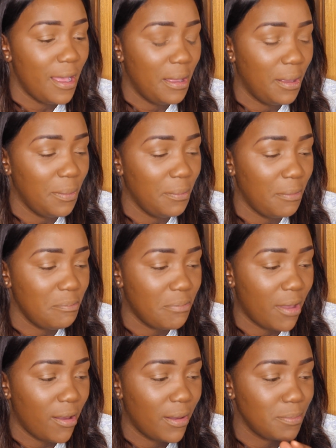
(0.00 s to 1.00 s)

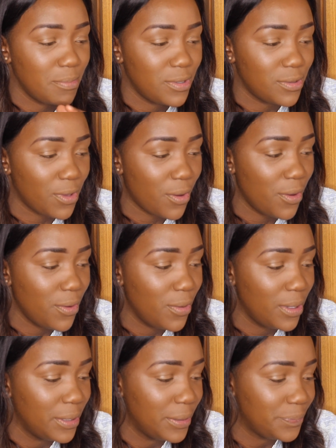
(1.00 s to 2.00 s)
But I'm
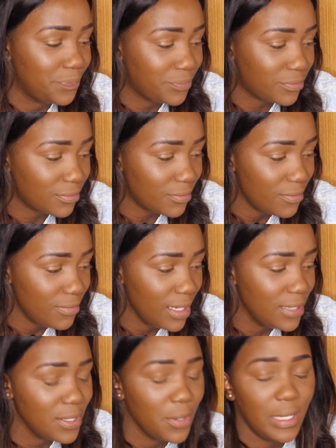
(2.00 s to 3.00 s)
so
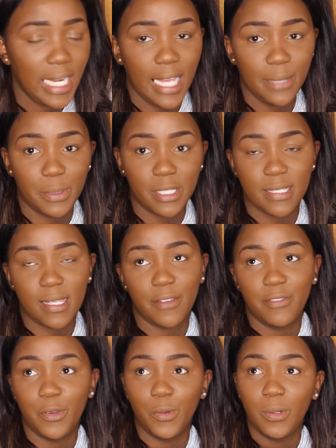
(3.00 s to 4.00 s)
glad, because I
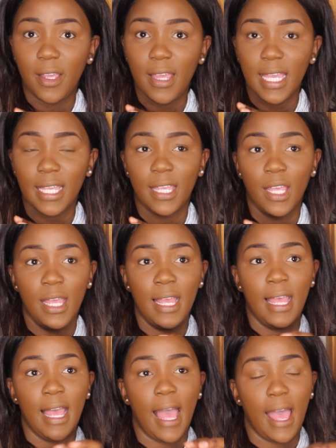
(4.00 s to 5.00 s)
feel like
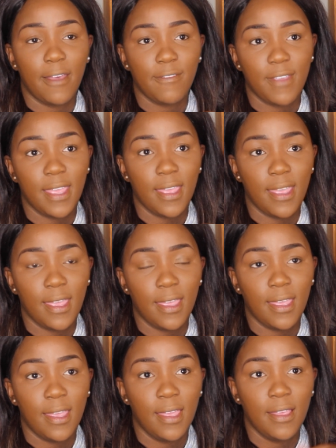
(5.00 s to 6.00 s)

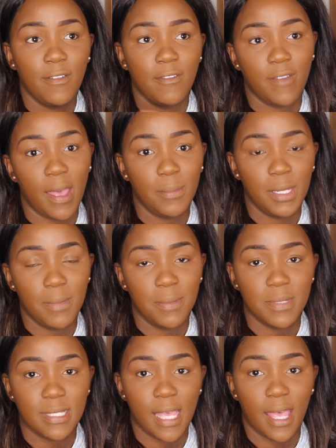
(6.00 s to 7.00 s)
having family
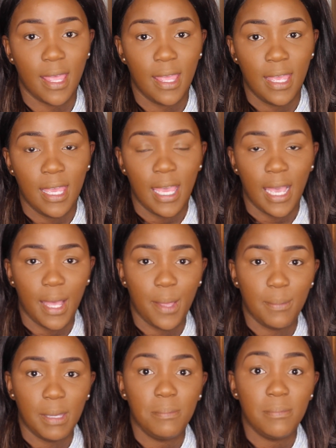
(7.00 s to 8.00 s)
members that
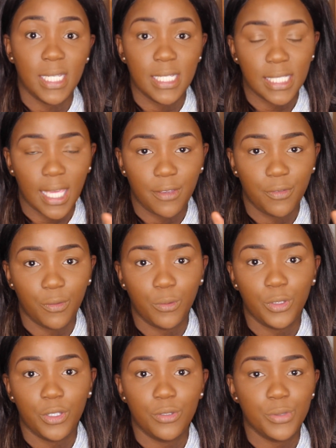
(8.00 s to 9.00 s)
mediate
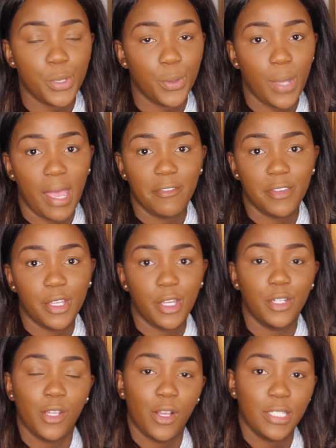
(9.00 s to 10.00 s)
for you, so having
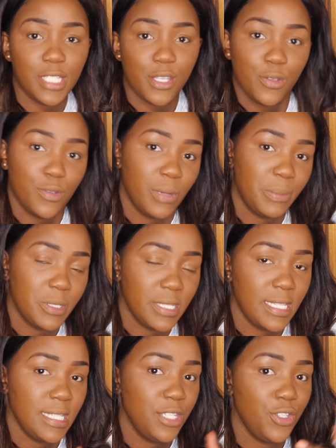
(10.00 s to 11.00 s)
an auntie who's
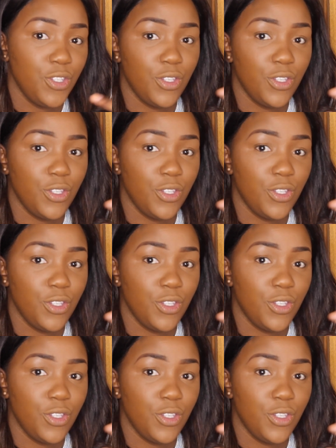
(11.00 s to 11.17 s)
representing